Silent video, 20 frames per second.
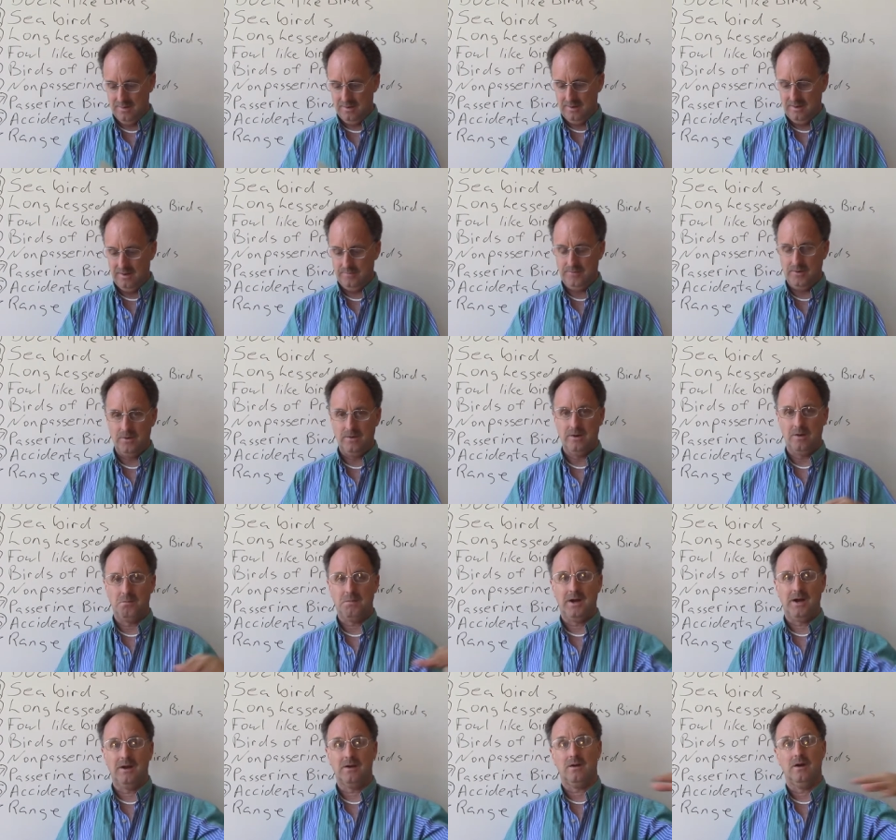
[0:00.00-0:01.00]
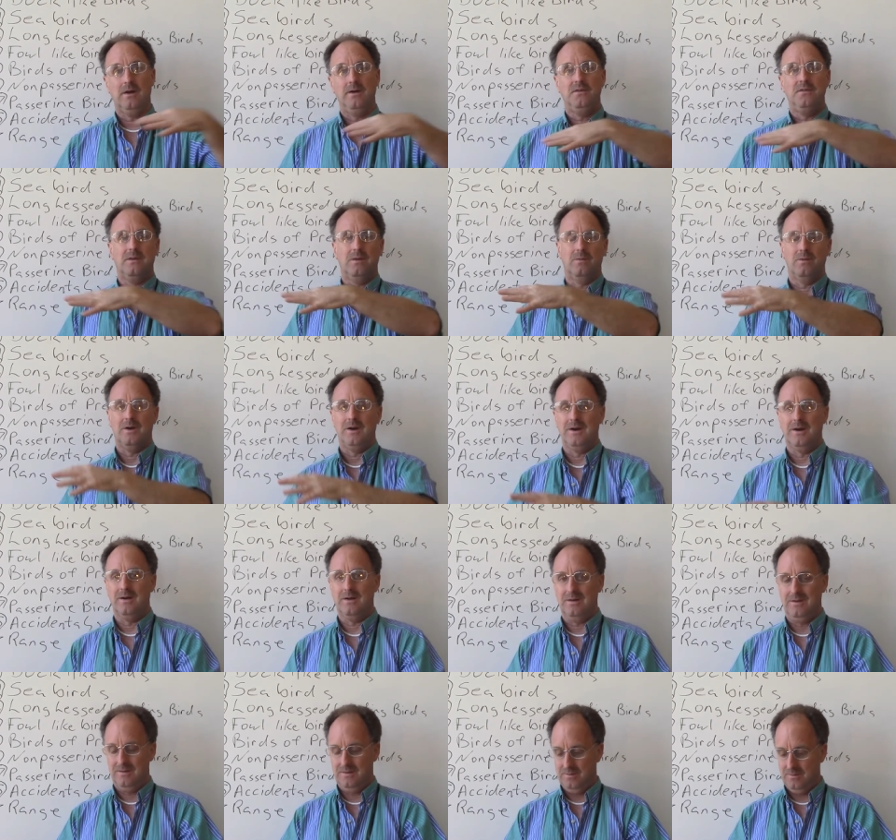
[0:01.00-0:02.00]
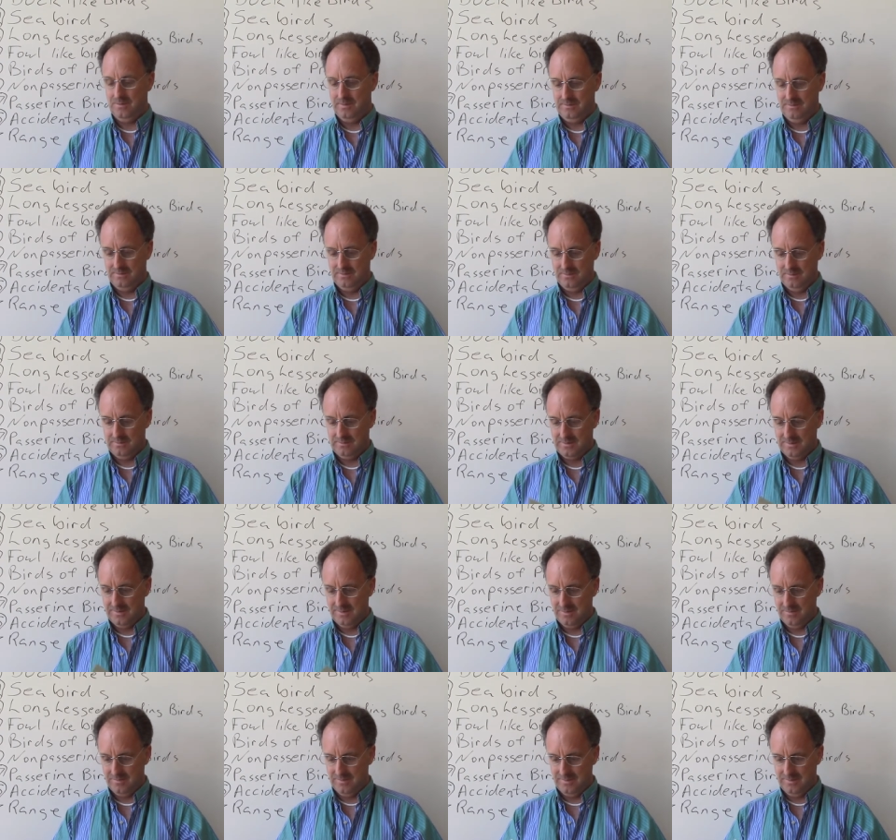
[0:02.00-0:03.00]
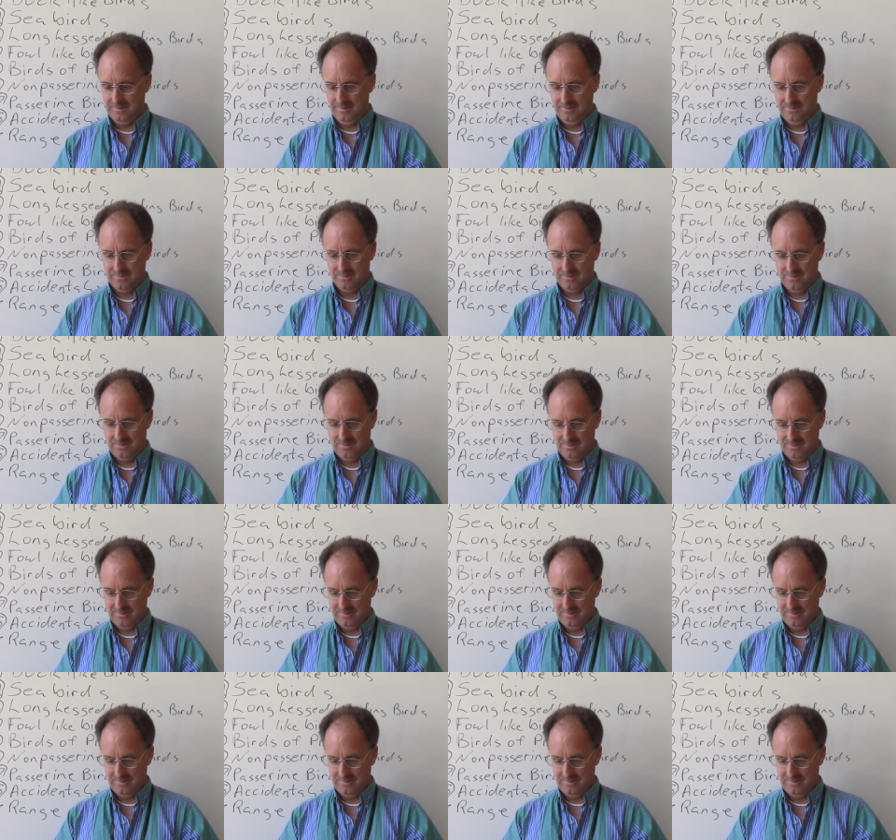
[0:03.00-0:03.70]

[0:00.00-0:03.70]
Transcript: If you're in a migration route, which is it's kind of unusual.